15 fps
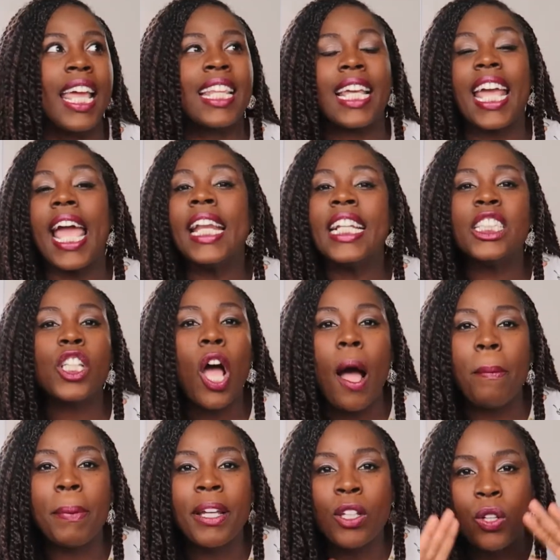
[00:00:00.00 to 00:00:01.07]
And like any
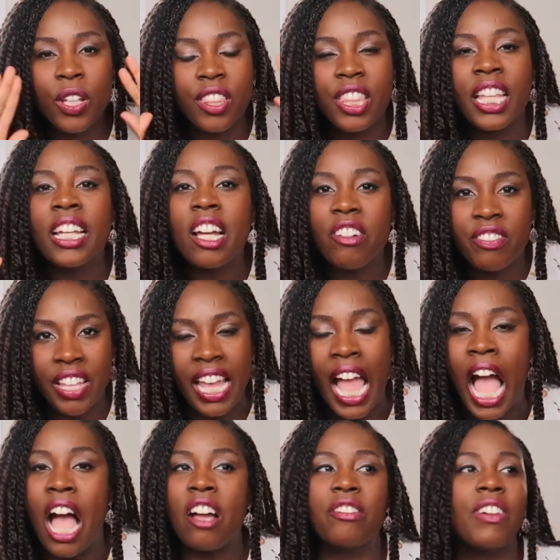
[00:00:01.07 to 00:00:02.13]
topping you could think of, they
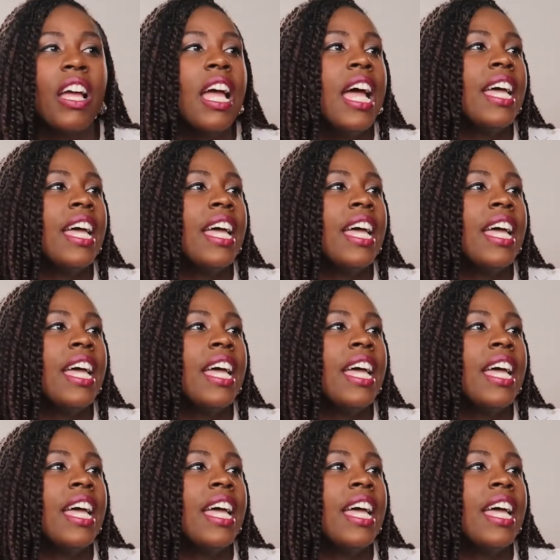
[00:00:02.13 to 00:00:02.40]
have.